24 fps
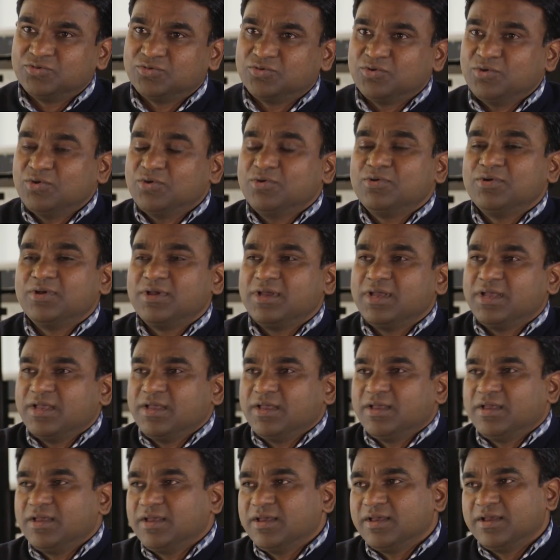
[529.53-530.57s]
So,
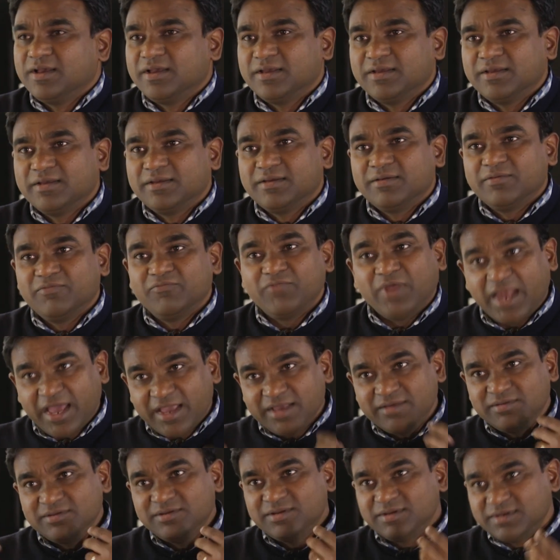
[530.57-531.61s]
when
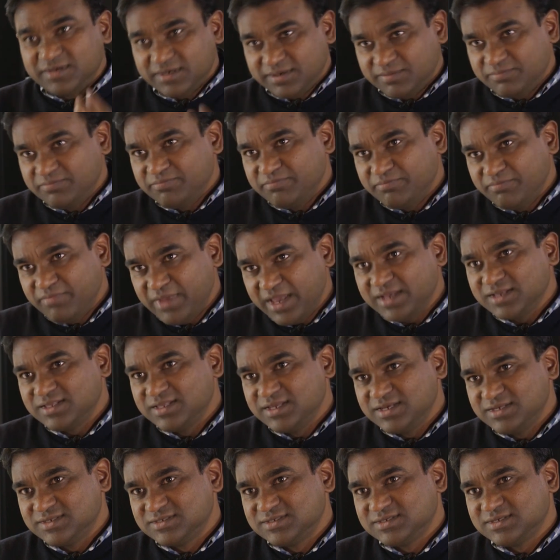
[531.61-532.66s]
I make
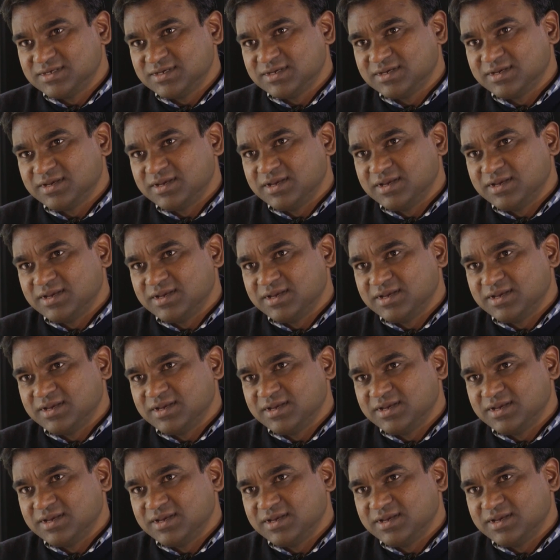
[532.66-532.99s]
this